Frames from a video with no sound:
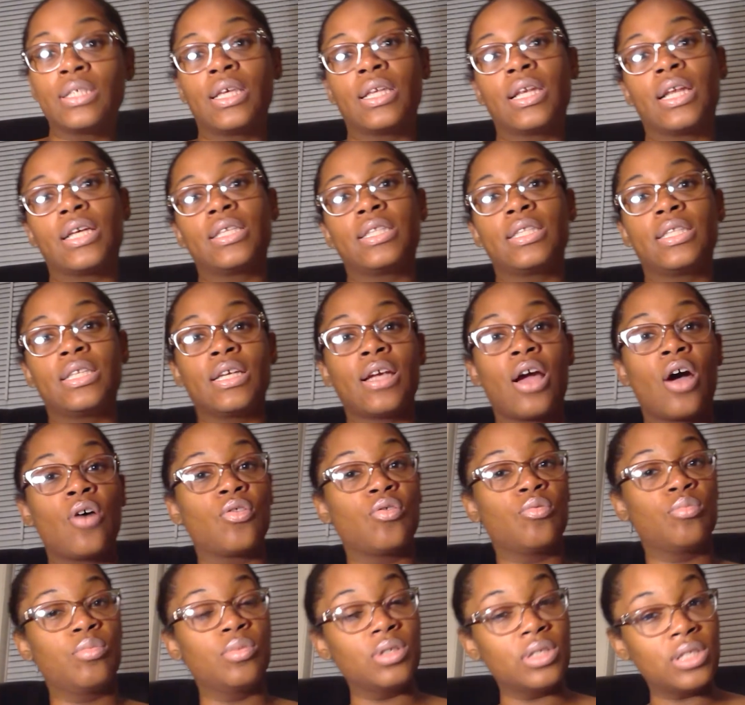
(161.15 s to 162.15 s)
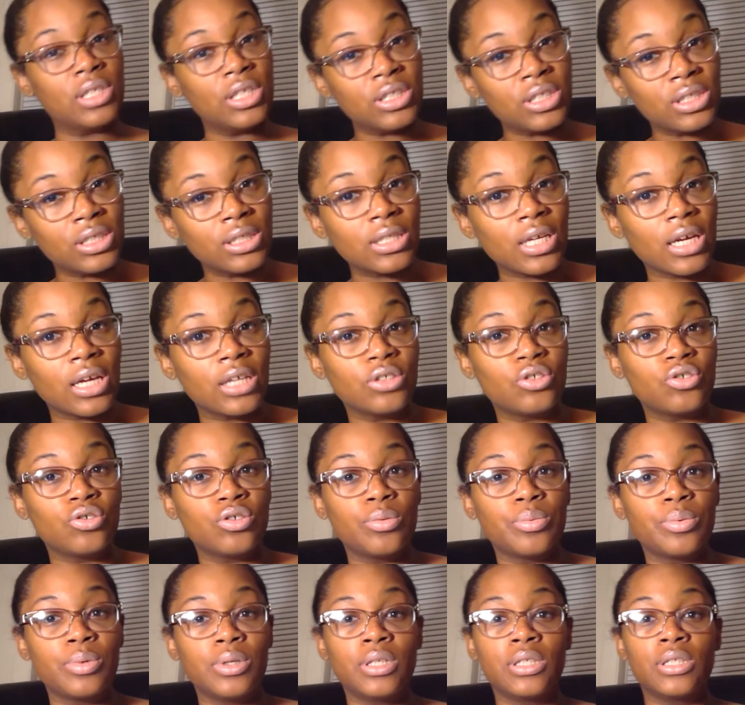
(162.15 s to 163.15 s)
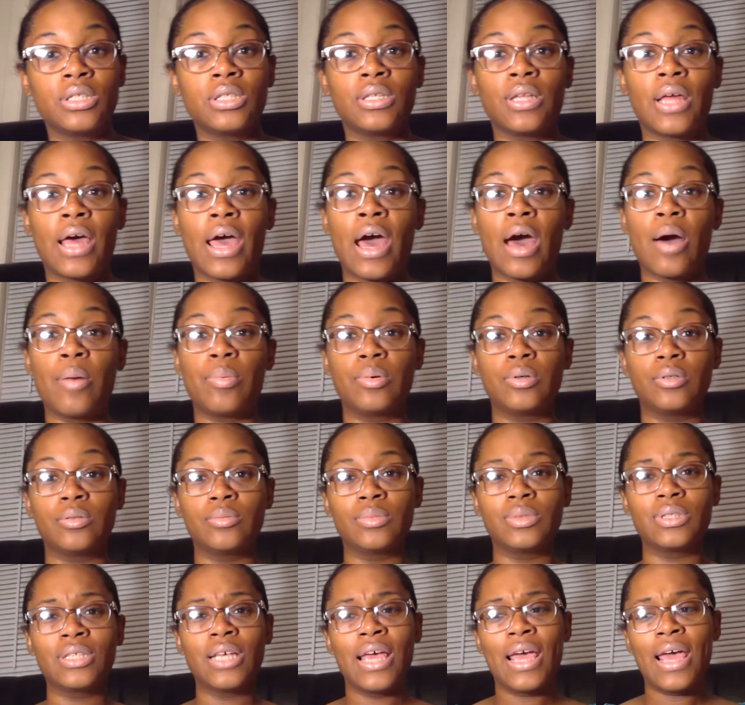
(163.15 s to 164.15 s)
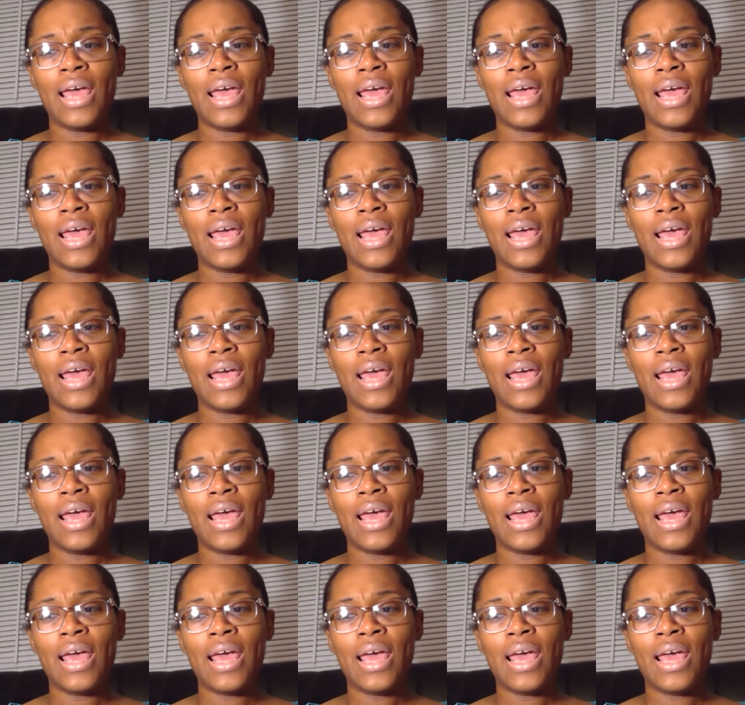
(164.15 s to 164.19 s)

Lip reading: and I see all the musicians that contributed to the albums.